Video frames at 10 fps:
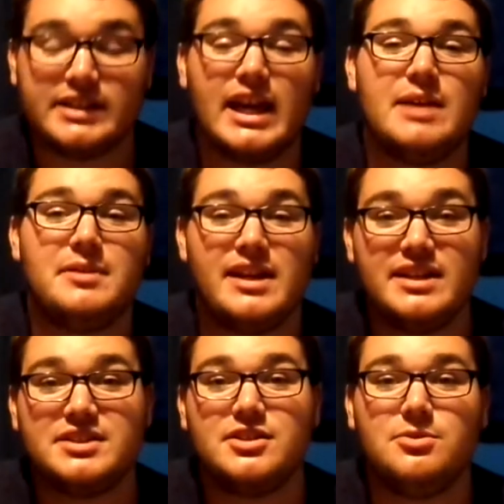game
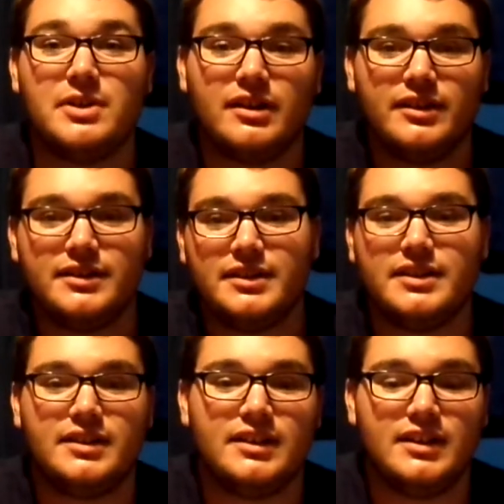is in New England.
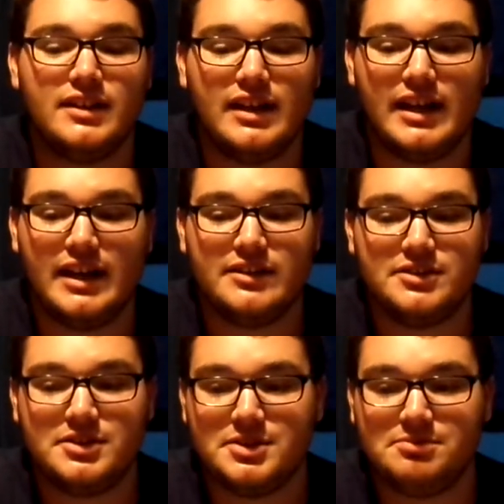
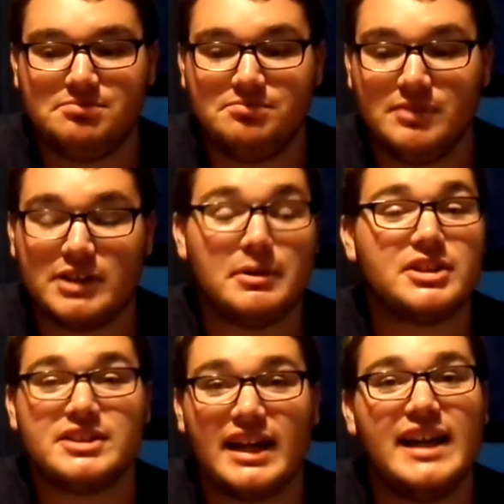And as
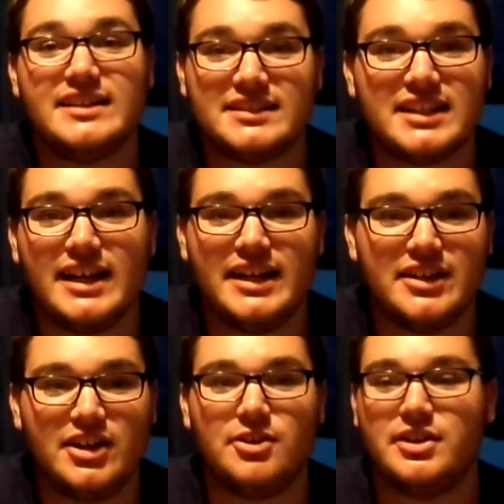much as I hate to say it,
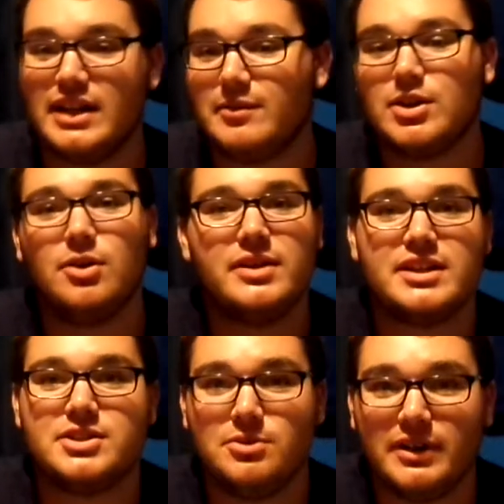you never go
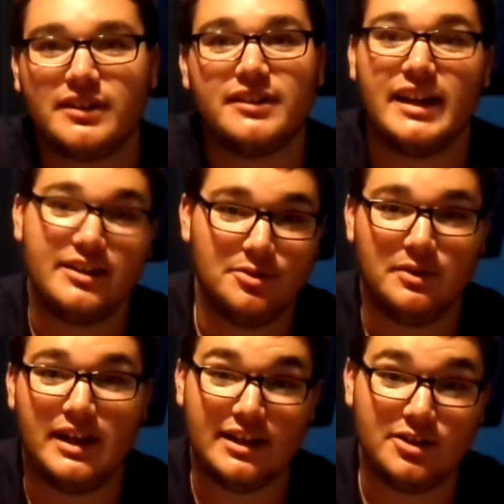against New England
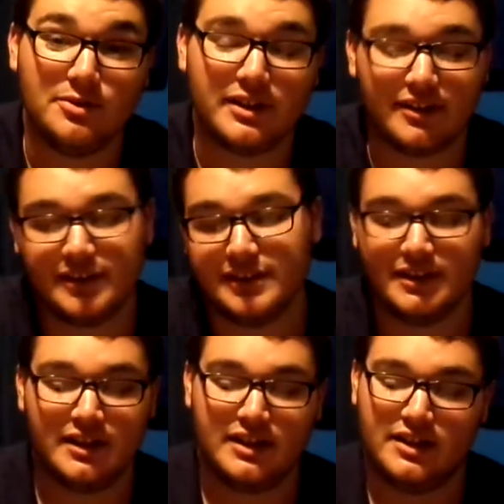in New England.
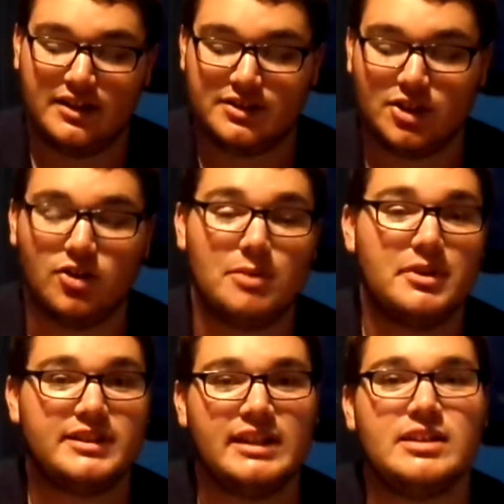So I'm
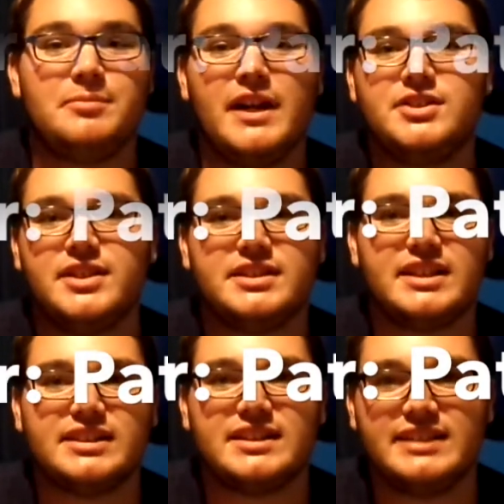going to take the Patriots
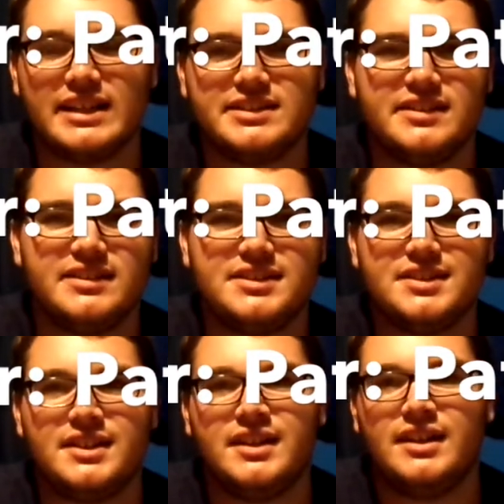against the
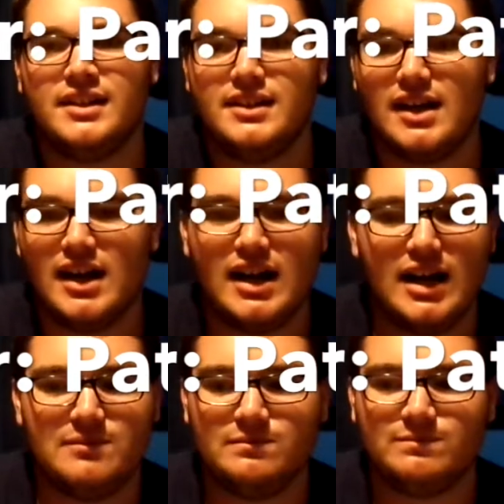Texans.
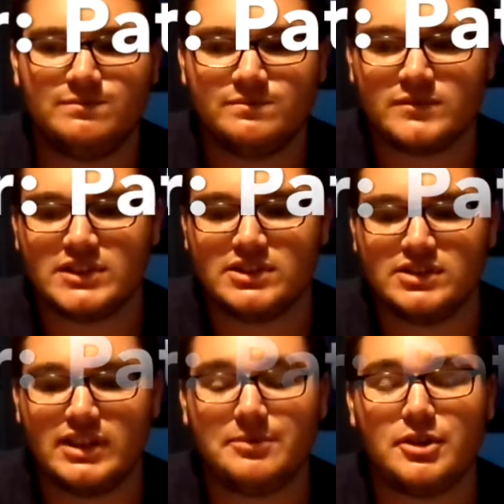Definitely
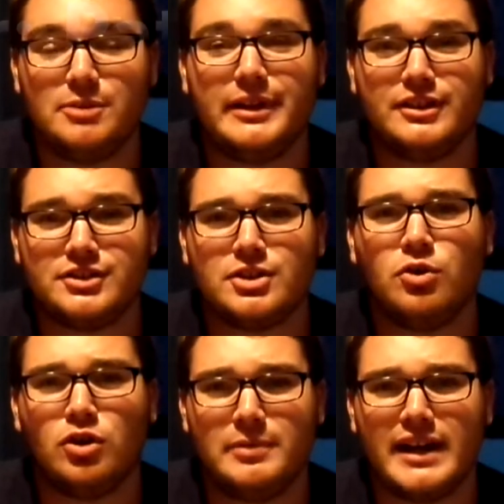going to be an interesting
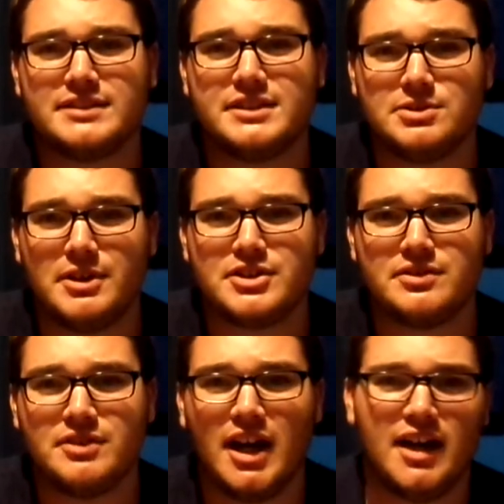quarterback situation.